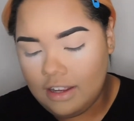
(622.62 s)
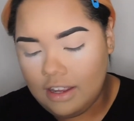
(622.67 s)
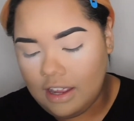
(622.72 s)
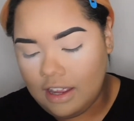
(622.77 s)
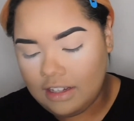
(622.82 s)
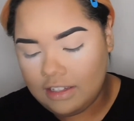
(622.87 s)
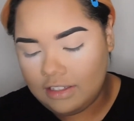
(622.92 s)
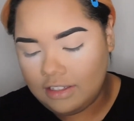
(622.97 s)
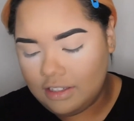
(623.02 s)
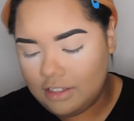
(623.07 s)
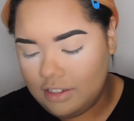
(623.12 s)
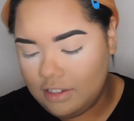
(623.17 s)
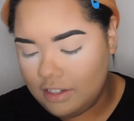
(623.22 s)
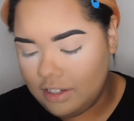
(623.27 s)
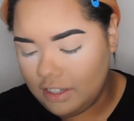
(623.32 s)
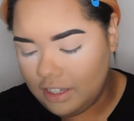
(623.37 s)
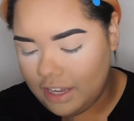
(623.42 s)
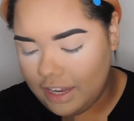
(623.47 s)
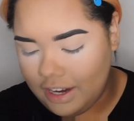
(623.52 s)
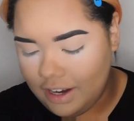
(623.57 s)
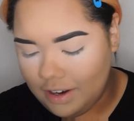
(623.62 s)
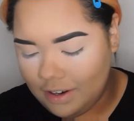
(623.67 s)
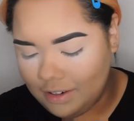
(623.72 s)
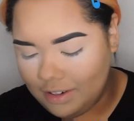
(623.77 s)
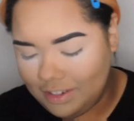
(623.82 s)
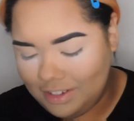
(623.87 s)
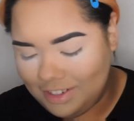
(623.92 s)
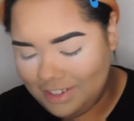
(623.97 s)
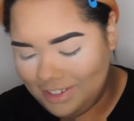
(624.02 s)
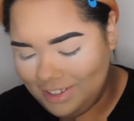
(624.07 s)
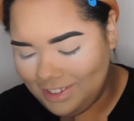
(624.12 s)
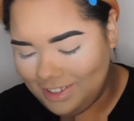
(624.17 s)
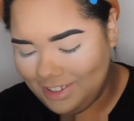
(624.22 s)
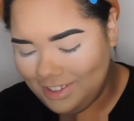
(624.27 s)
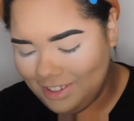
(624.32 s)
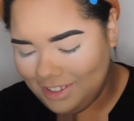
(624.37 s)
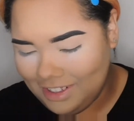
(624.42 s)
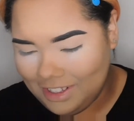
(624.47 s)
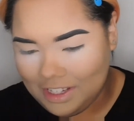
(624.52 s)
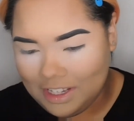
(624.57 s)
I couldn't care.
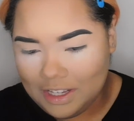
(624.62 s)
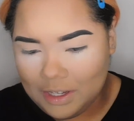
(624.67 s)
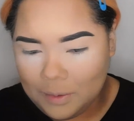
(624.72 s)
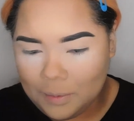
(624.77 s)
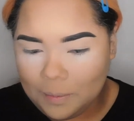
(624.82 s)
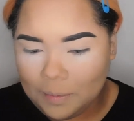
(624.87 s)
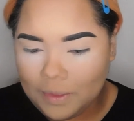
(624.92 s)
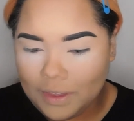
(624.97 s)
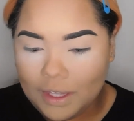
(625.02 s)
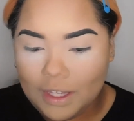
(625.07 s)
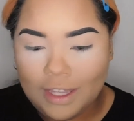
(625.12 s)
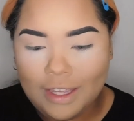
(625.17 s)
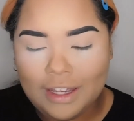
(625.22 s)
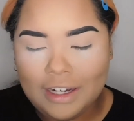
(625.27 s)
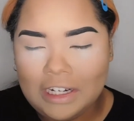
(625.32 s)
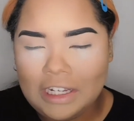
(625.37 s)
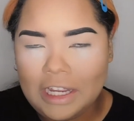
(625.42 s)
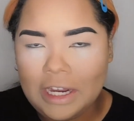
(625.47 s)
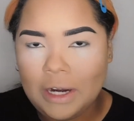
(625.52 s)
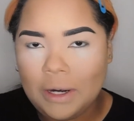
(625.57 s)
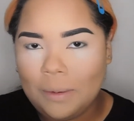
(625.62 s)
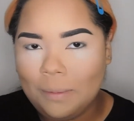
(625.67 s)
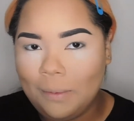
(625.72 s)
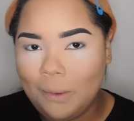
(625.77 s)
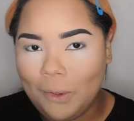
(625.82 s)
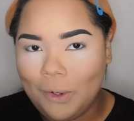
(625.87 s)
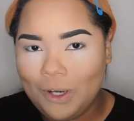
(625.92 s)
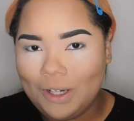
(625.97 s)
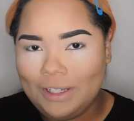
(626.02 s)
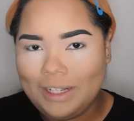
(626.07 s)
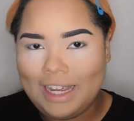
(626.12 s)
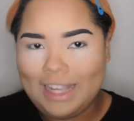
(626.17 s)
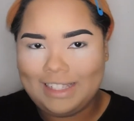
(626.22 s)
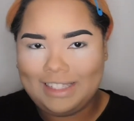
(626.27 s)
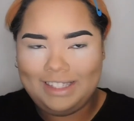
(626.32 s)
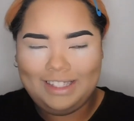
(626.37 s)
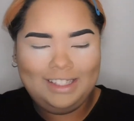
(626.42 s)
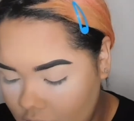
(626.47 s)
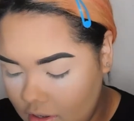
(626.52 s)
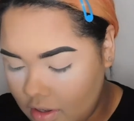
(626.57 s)
I couldn't care more or
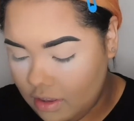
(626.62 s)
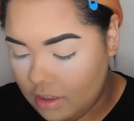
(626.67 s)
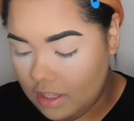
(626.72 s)
less.